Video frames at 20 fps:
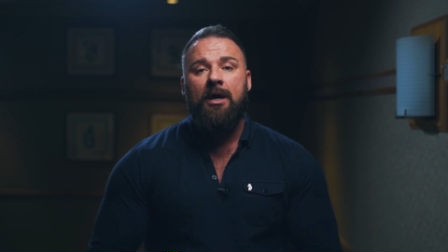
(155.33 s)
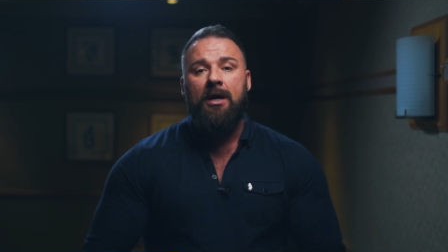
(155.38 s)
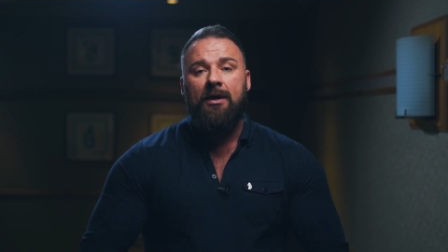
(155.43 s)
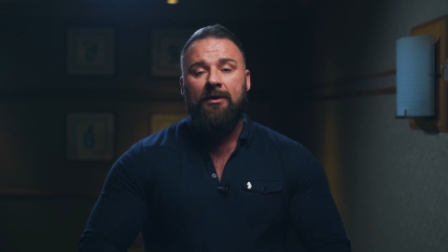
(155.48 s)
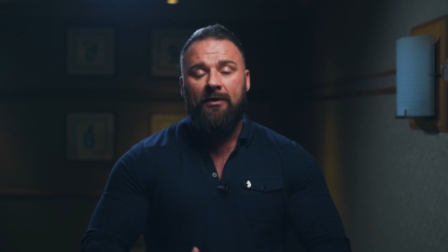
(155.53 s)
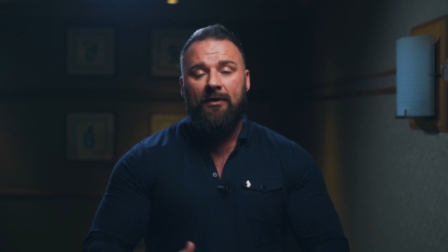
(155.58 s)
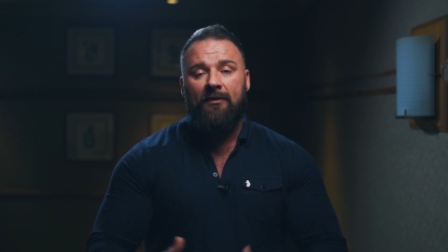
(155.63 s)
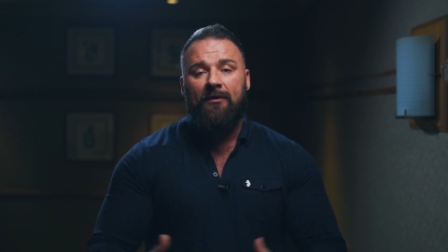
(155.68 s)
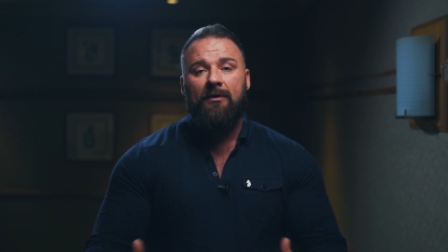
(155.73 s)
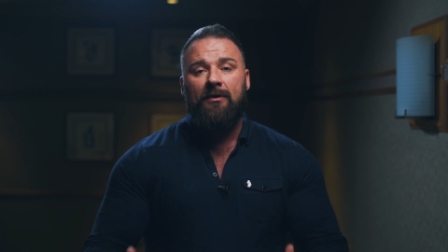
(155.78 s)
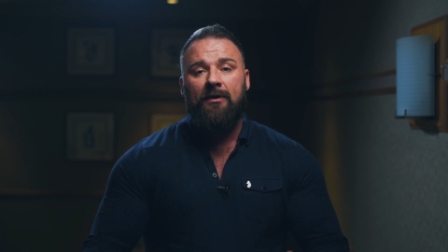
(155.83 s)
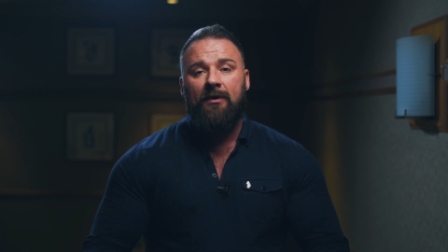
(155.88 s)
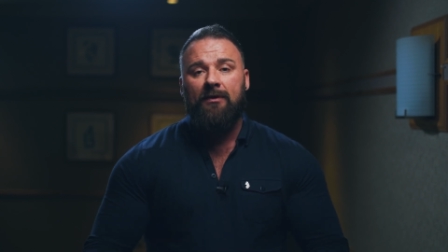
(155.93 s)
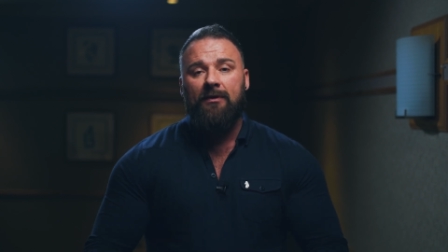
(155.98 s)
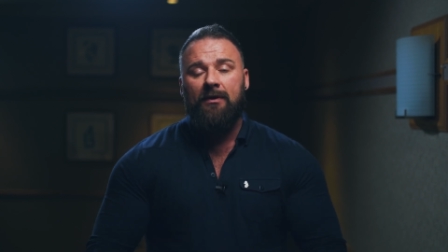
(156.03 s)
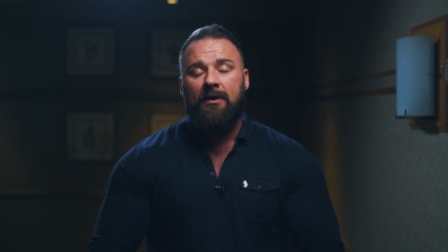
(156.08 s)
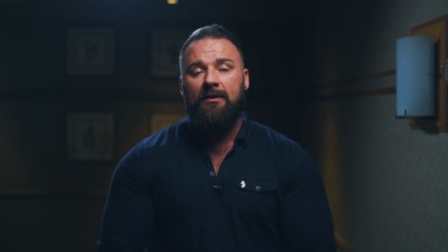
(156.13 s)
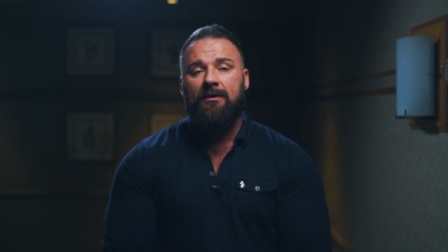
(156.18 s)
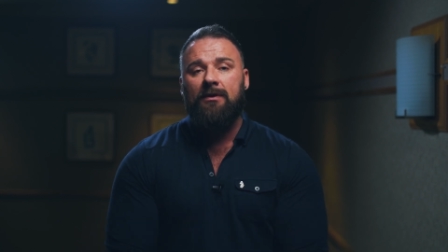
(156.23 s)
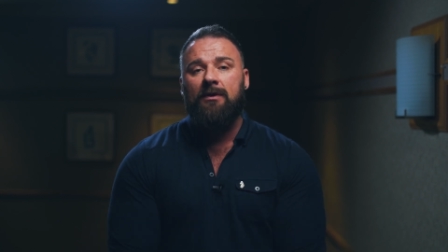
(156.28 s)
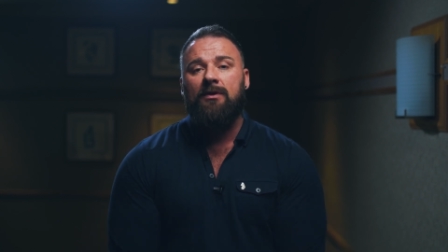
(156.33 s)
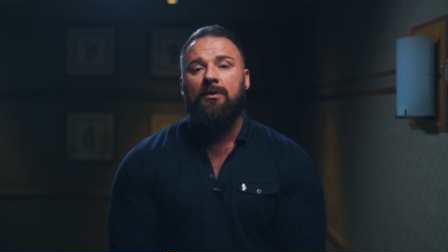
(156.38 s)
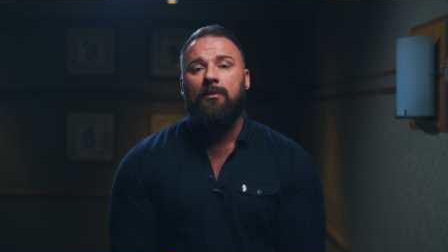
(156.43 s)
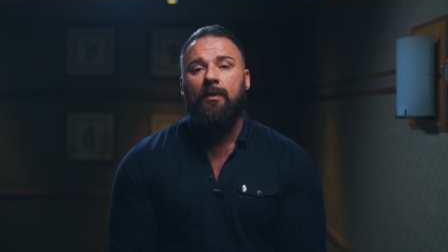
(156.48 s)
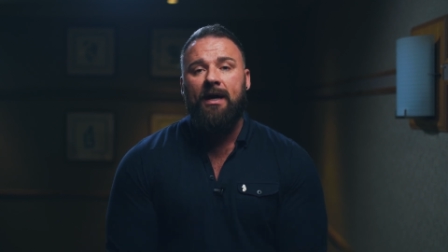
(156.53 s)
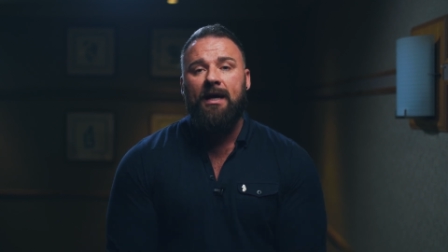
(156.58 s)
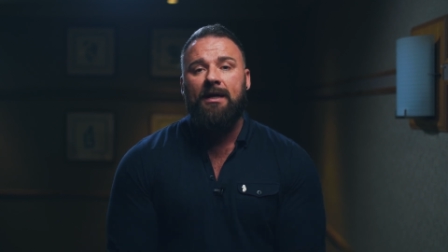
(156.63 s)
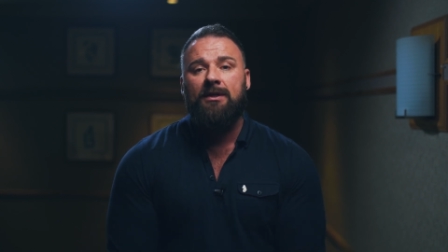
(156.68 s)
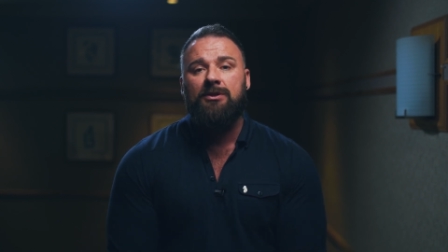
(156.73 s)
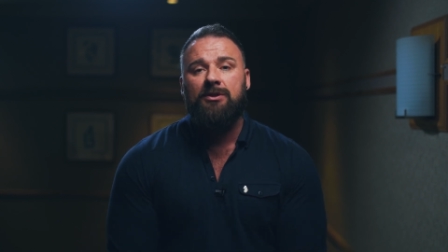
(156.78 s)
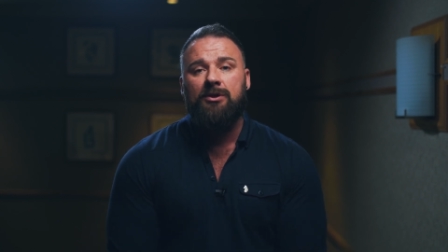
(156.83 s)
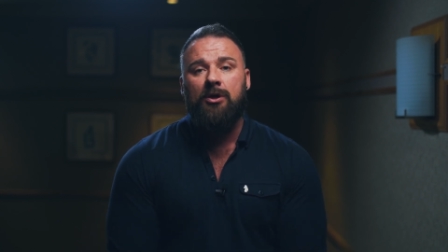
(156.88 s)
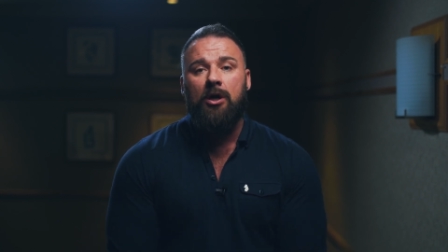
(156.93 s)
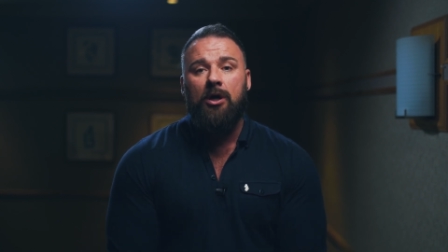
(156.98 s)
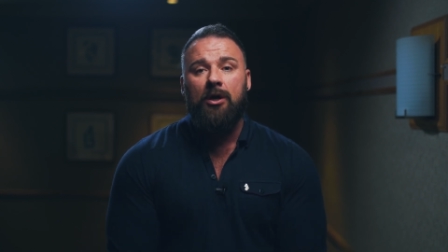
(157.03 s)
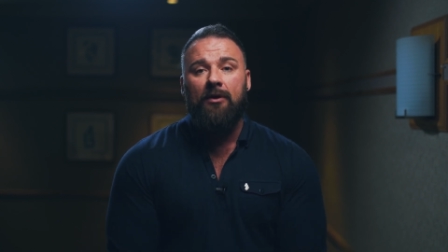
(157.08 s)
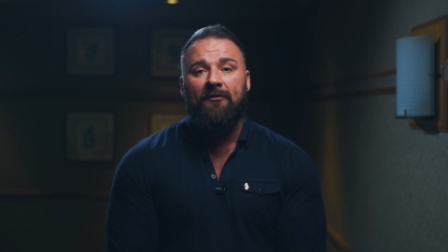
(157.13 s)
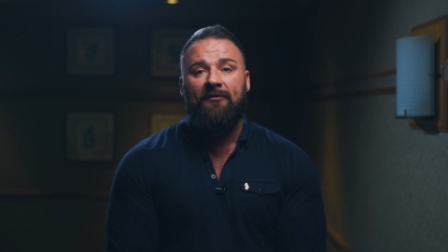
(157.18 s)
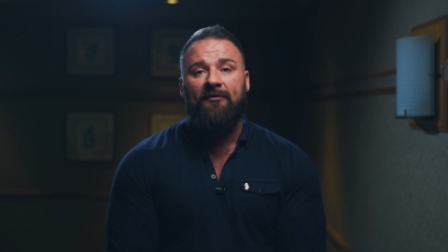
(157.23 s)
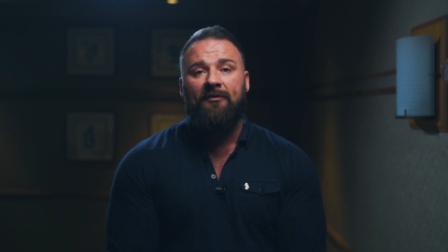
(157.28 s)
The way it
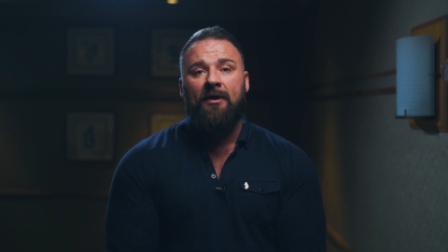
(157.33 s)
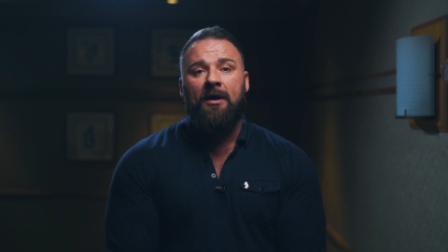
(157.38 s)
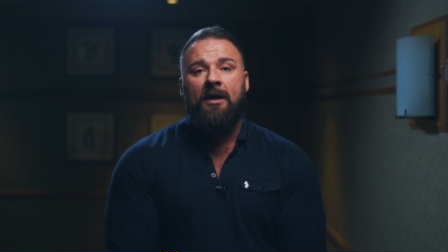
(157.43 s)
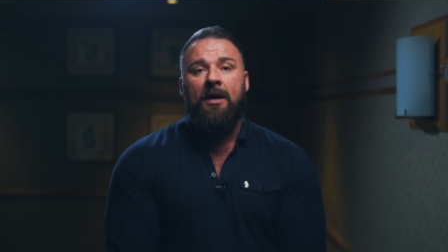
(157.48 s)
sort of